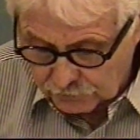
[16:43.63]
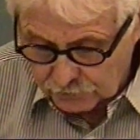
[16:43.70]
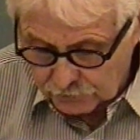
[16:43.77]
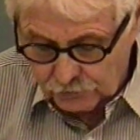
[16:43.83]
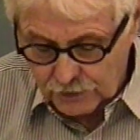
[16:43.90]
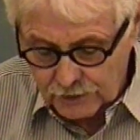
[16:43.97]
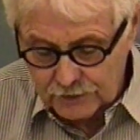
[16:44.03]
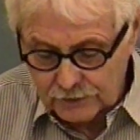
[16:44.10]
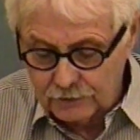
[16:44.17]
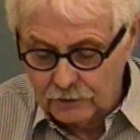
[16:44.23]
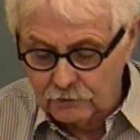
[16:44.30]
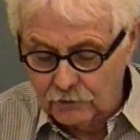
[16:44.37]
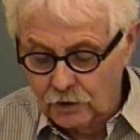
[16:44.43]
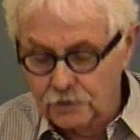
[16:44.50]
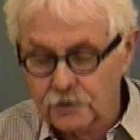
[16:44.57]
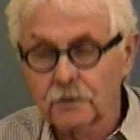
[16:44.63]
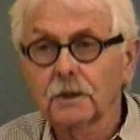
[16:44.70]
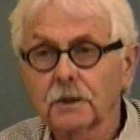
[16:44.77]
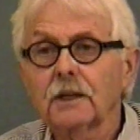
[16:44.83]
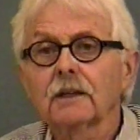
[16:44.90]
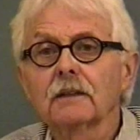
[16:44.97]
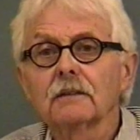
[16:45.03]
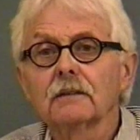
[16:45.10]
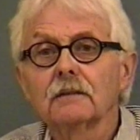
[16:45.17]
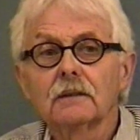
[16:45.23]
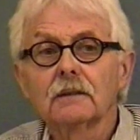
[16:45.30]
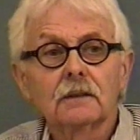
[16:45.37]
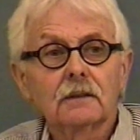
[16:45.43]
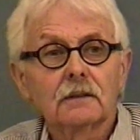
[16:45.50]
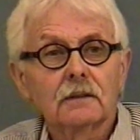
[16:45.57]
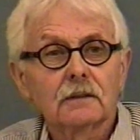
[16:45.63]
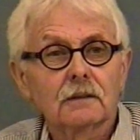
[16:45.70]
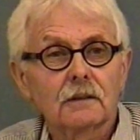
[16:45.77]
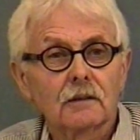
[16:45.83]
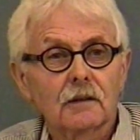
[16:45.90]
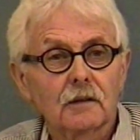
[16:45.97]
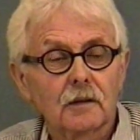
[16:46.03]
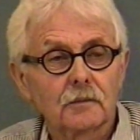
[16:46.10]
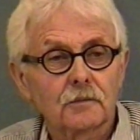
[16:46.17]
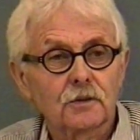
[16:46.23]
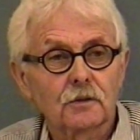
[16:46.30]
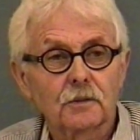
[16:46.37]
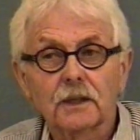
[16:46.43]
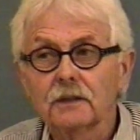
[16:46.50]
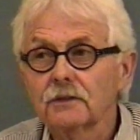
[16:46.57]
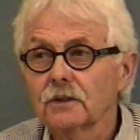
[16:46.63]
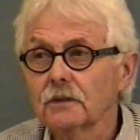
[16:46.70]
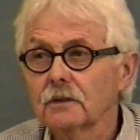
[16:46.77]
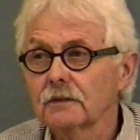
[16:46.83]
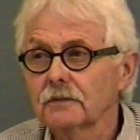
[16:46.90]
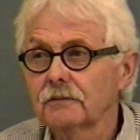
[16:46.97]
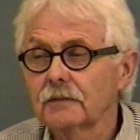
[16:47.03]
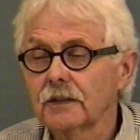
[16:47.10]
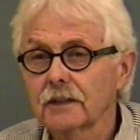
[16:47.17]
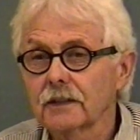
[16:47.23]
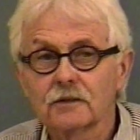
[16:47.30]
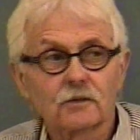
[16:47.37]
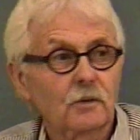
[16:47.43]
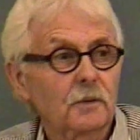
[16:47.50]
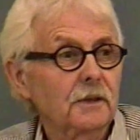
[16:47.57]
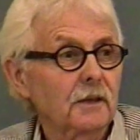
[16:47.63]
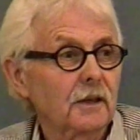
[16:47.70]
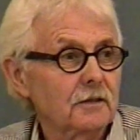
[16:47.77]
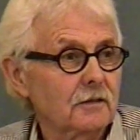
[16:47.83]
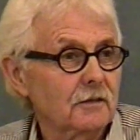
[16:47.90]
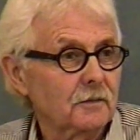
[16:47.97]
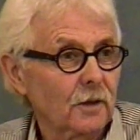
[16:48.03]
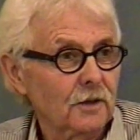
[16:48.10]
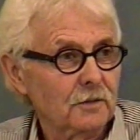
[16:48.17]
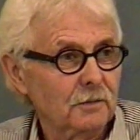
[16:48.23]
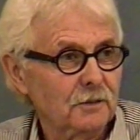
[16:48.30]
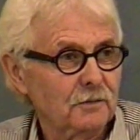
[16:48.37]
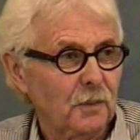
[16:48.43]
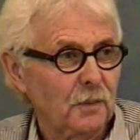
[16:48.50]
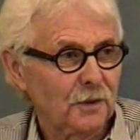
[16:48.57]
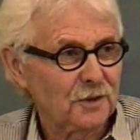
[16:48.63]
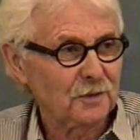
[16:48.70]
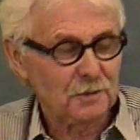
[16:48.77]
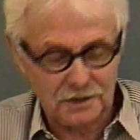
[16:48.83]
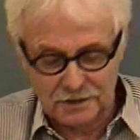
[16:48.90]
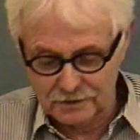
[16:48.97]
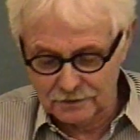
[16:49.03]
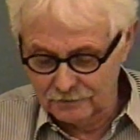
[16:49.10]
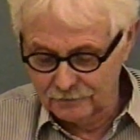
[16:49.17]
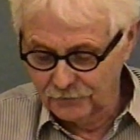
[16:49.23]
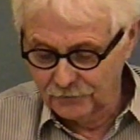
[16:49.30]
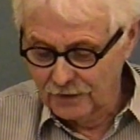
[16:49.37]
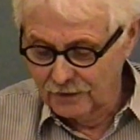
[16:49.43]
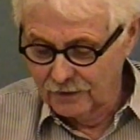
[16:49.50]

under the training of Archie McKinnon. I'm sure many of you have taken swimming lessons, possibly from Archie McKinnon.